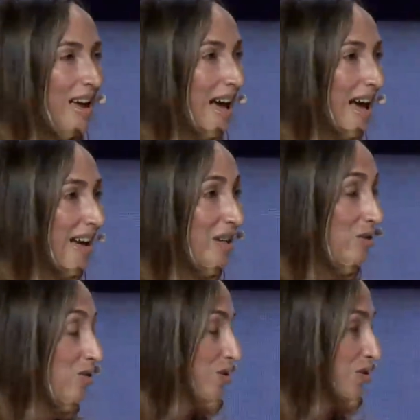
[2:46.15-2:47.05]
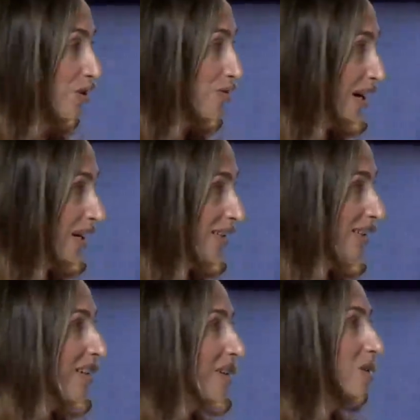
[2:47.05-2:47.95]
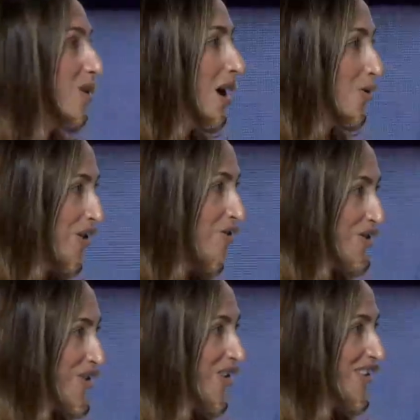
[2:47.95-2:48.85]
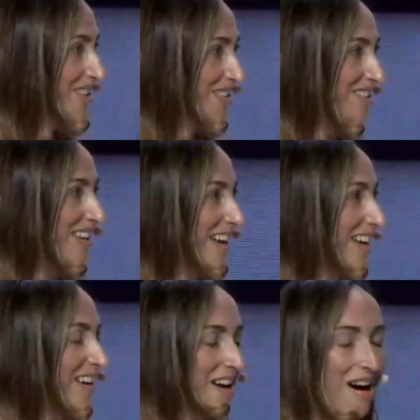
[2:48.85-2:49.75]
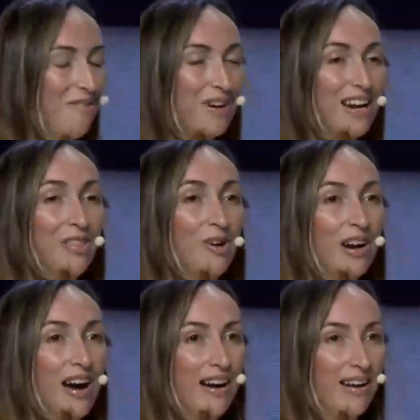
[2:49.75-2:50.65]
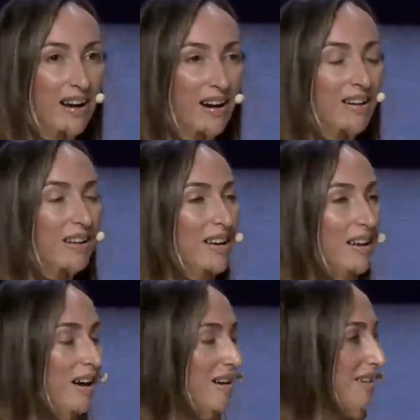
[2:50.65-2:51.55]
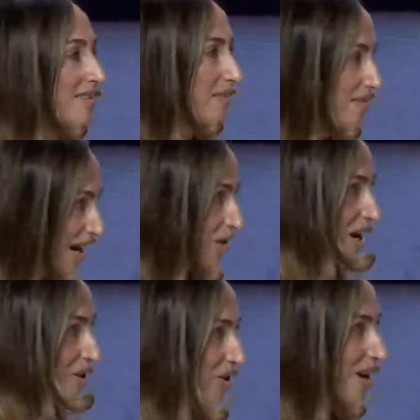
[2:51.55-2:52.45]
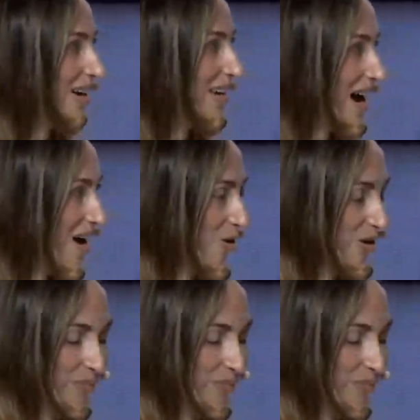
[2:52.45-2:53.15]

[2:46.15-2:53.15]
and to her right, our insurer today, Fernando Gragera, Director at AEQUITAS.